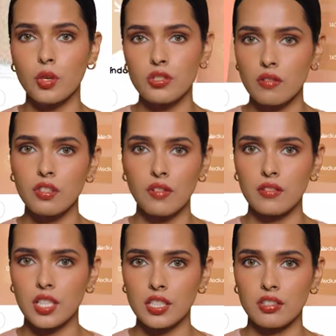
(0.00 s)
Most of the
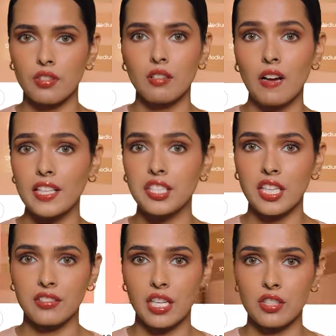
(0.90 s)
foundations with a wide
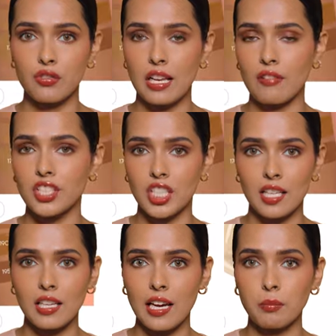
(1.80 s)
shade range will have a
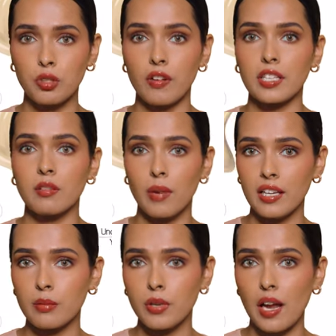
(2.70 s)
shade guide provided
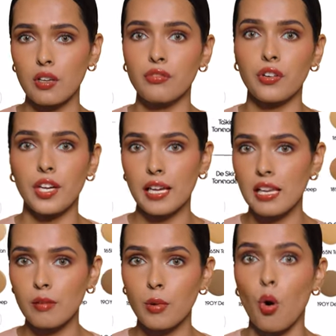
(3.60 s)
by the brand for your
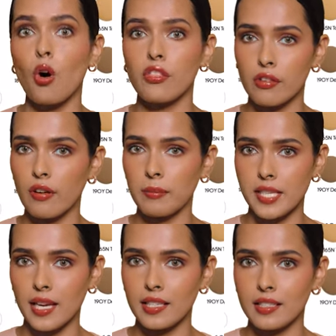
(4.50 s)
help on the
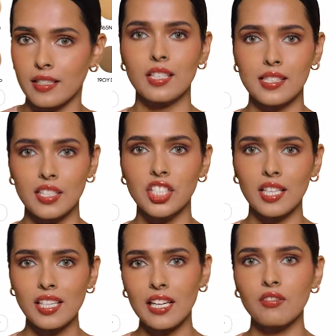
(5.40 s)
website. This
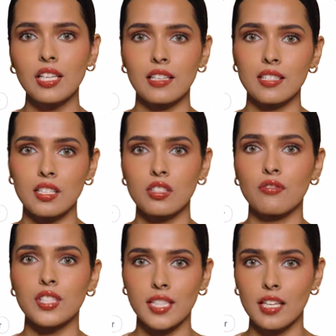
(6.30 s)
shade guide will consist
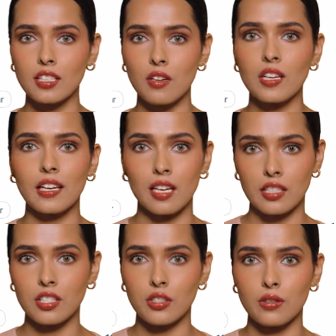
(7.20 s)
of skin tone and
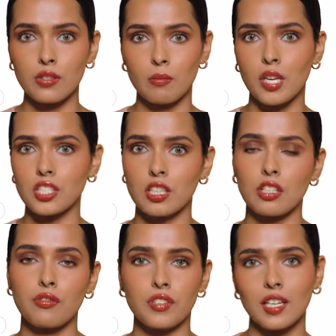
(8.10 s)
undertone, so make sure
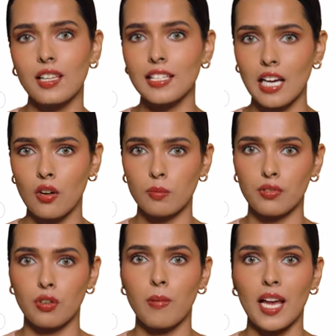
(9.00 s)
that you figure that out
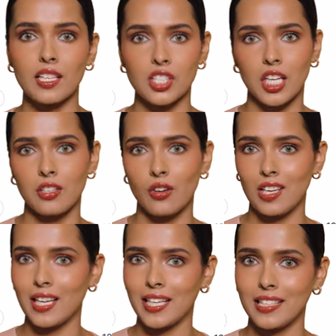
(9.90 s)
before buying a shade
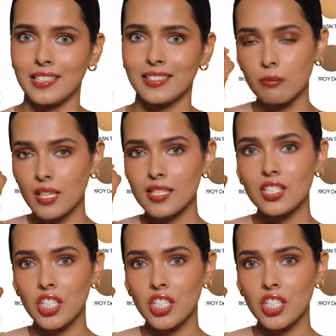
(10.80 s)
online. From this